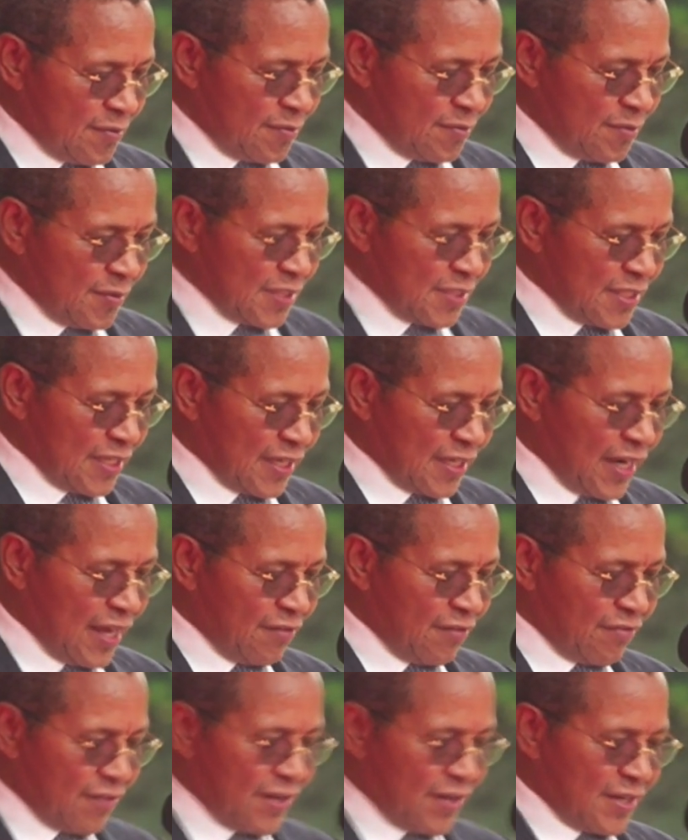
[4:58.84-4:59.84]
Mr.
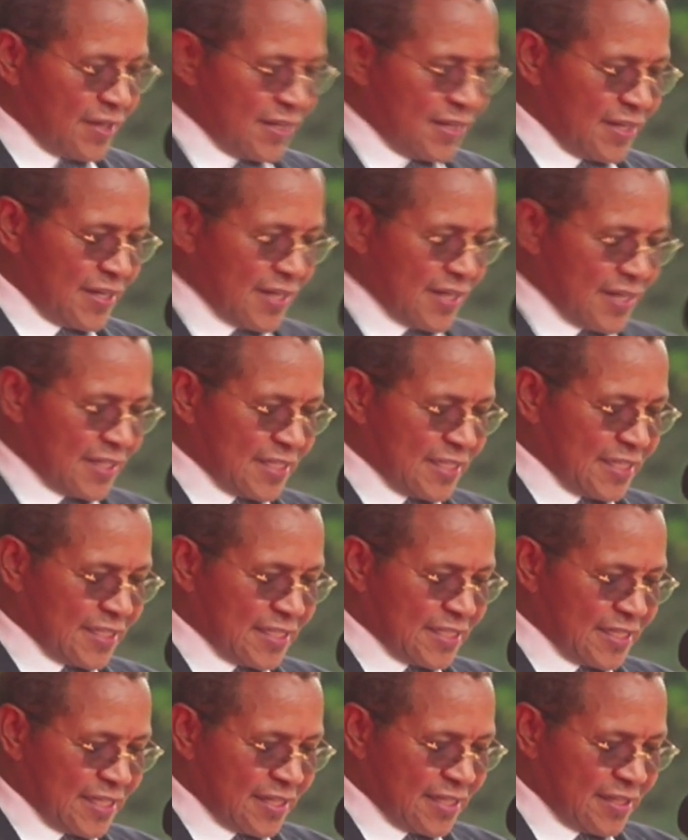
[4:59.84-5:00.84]
Claver
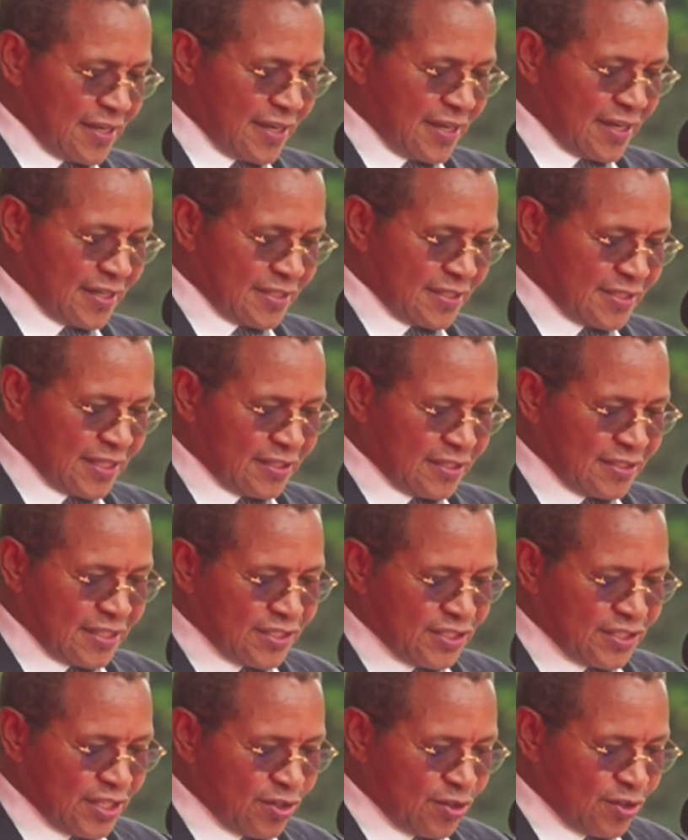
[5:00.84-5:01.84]
Gatete, Under Secretary
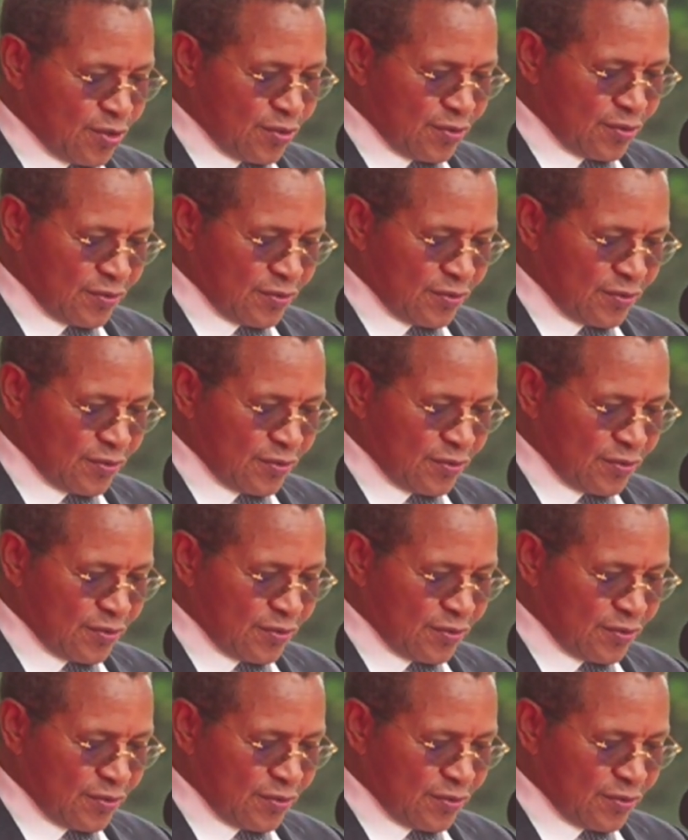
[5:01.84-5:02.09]
General